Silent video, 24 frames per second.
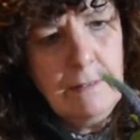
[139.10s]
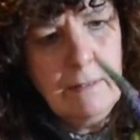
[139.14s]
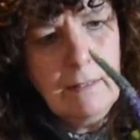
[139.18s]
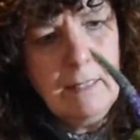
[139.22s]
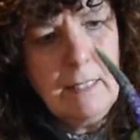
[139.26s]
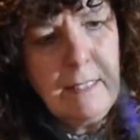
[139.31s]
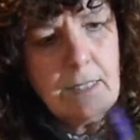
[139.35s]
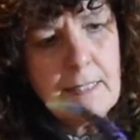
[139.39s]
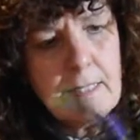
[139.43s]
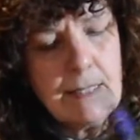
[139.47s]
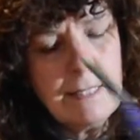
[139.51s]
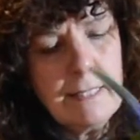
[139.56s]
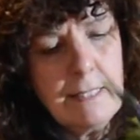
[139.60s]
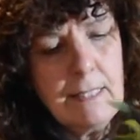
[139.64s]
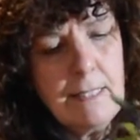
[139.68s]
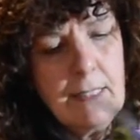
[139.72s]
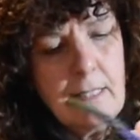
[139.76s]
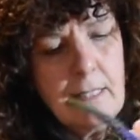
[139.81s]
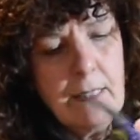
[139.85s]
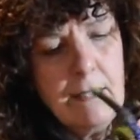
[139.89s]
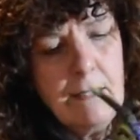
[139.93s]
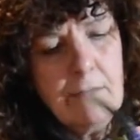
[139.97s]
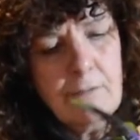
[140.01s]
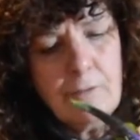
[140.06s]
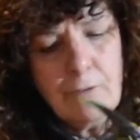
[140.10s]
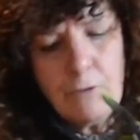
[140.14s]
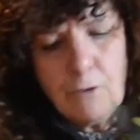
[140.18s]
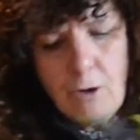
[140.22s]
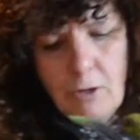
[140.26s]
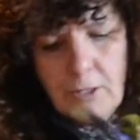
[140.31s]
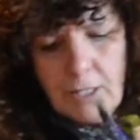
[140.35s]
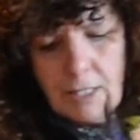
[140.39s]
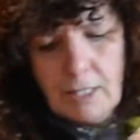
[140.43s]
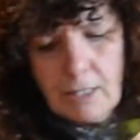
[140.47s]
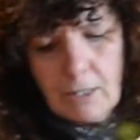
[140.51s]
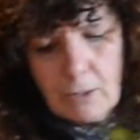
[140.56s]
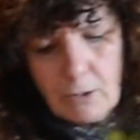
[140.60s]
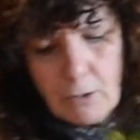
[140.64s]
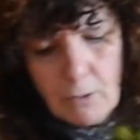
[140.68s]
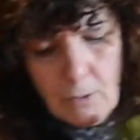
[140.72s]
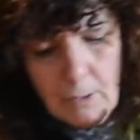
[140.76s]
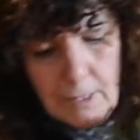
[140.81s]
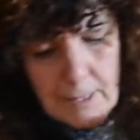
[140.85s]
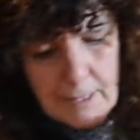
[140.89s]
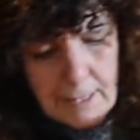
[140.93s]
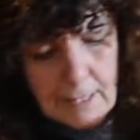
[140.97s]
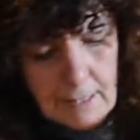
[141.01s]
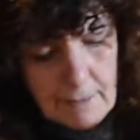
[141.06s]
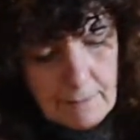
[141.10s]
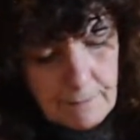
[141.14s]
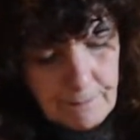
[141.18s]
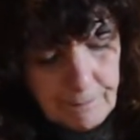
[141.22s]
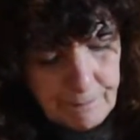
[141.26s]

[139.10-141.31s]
That's the Veronica going in.